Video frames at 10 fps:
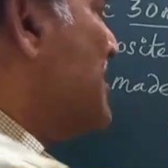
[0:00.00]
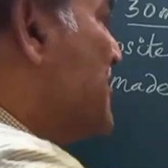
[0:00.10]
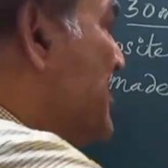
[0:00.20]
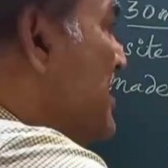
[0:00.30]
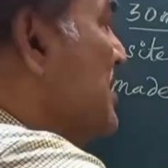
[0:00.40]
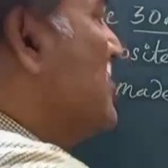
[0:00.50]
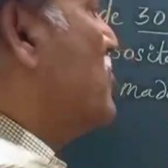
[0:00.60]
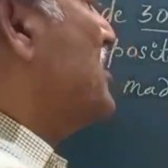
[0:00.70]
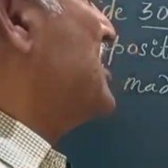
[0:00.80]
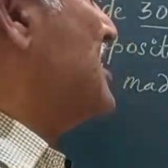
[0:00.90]
touching the
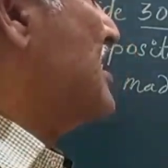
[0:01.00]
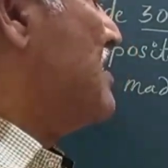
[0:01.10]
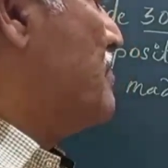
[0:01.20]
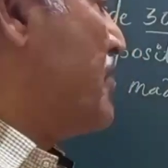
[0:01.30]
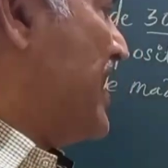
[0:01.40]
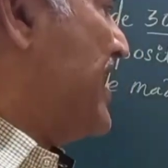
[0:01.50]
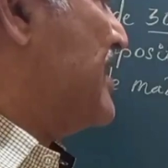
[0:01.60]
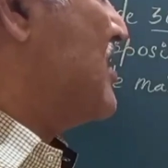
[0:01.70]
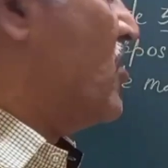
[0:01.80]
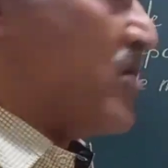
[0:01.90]
vertical
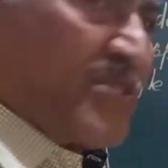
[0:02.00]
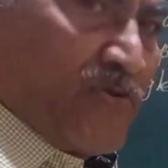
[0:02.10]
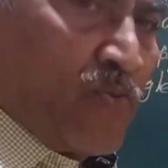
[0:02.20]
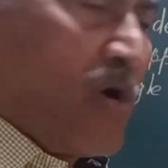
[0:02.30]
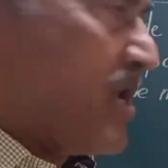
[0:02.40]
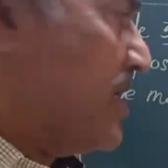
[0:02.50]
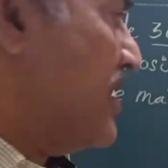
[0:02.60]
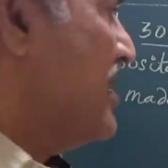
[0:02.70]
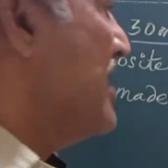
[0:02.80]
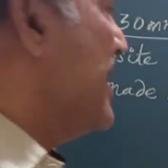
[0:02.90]
plane or the wall,